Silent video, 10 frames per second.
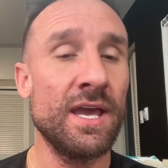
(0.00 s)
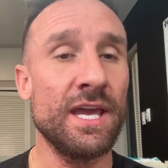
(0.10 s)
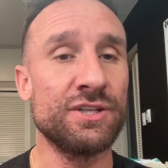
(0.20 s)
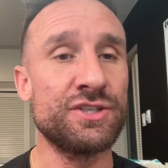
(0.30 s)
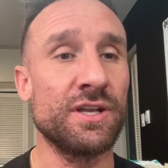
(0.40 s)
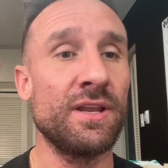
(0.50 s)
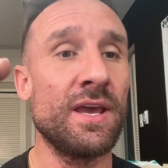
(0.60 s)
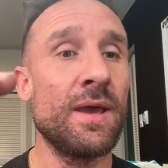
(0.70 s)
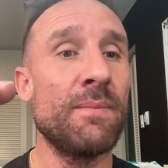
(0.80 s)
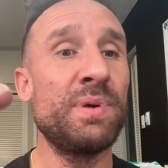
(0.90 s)
It should
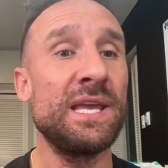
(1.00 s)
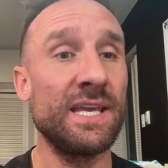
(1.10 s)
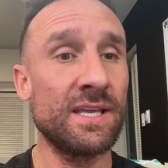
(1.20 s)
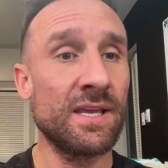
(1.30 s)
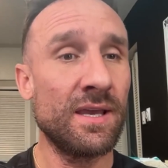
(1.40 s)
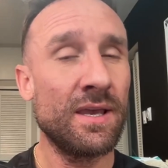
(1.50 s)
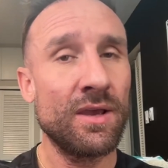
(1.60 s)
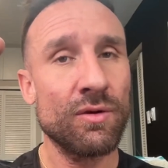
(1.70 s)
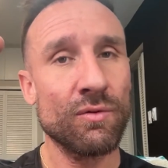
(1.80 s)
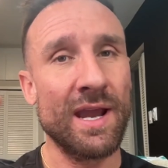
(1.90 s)
peak
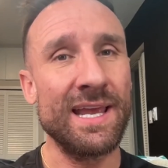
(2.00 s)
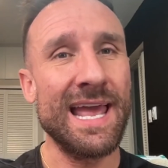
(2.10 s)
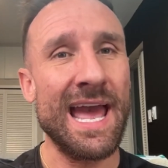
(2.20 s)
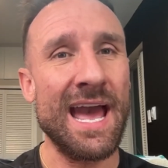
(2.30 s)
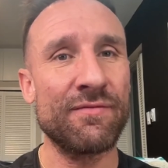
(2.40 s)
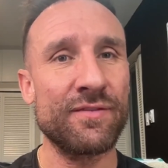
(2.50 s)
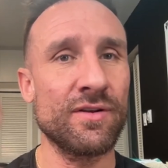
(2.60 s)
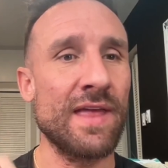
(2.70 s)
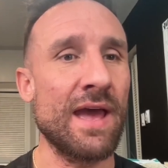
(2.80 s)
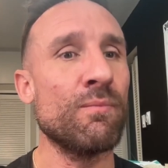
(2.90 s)
right
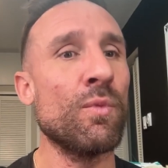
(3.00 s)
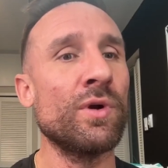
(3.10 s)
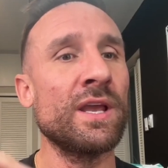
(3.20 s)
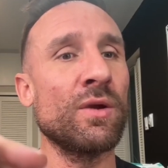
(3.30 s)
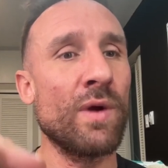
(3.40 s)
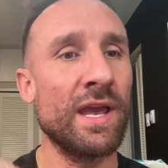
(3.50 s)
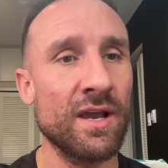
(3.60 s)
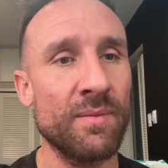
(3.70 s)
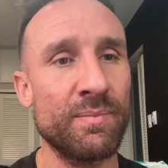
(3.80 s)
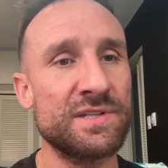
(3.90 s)
after that morning wake up.